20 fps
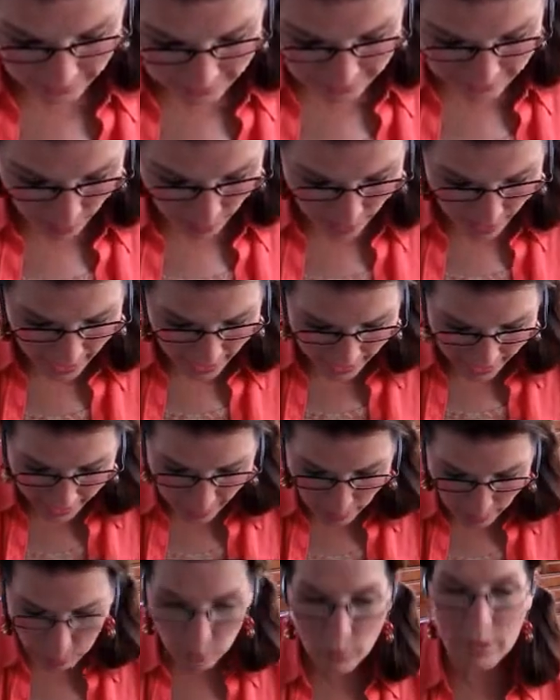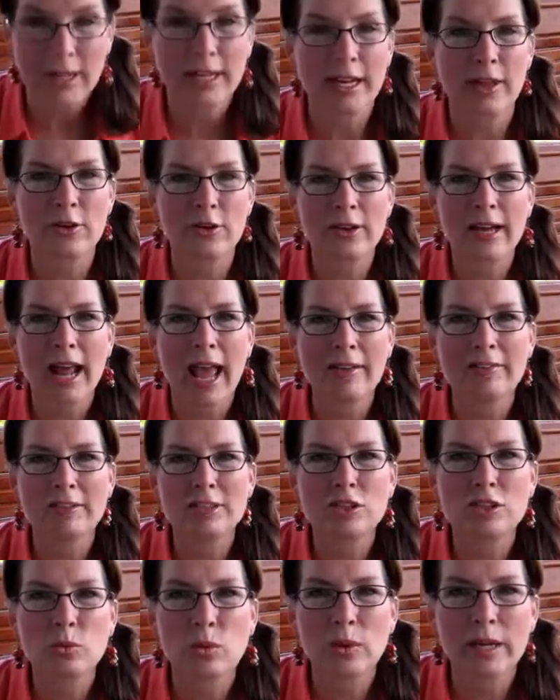And so help one another and have
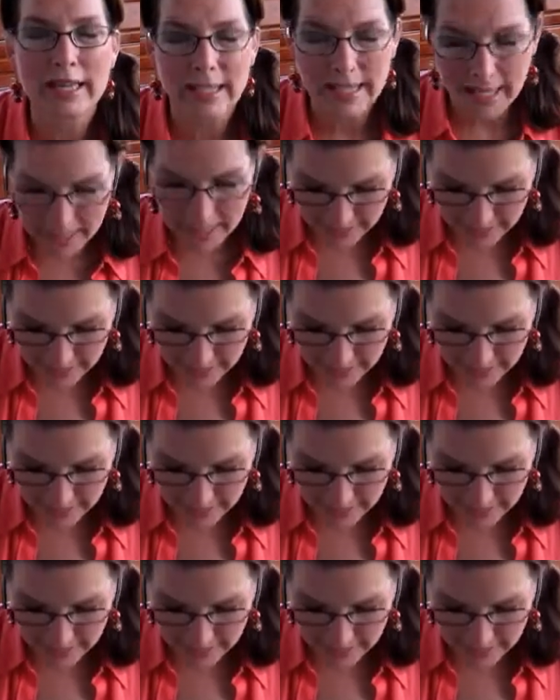a sweet